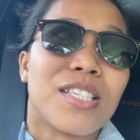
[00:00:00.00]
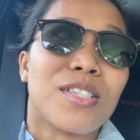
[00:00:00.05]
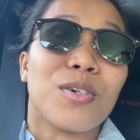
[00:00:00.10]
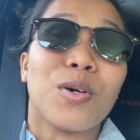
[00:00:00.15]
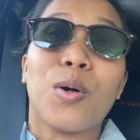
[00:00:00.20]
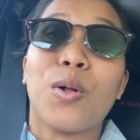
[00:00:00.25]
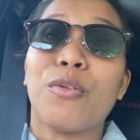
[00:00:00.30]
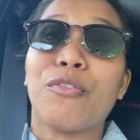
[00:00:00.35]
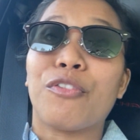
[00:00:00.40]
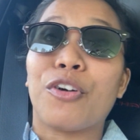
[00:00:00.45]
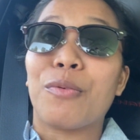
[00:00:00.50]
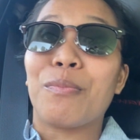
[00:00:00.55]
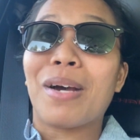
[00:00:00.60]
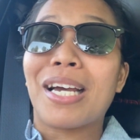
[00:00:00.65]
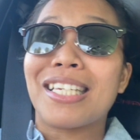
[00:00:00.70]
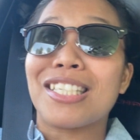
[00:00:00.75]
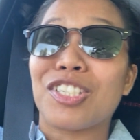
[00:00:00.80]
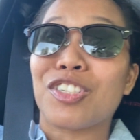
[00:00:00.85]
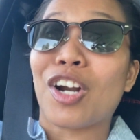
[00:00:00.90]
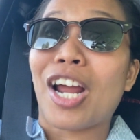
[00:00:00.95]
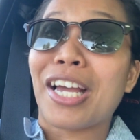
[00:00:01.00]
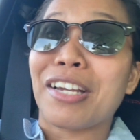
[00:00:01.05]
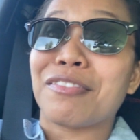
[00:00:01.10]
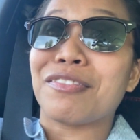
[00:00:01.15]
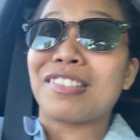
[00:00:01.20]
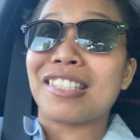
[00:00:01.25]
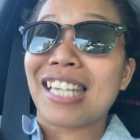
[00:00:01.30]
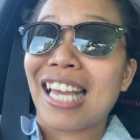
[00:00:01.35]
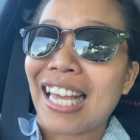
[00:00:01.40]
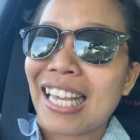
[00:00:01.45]
school for my drive
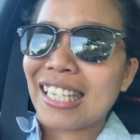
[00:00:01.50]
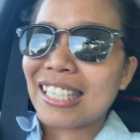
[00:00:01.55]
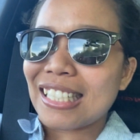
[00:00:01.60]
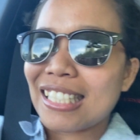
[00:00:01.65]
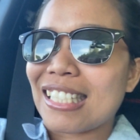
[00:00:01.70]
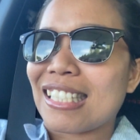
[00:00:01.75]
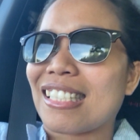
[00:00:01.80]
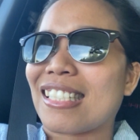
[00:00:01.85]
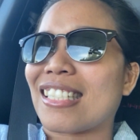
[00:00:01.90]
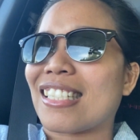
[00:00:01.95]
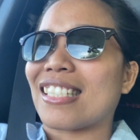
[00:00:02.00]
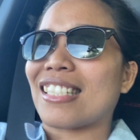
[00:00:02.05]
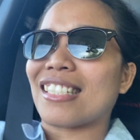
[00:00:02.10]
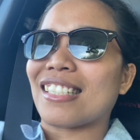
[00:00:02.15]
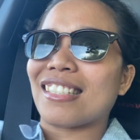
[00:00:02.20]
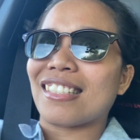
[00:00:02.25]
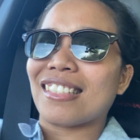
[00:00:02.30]
test.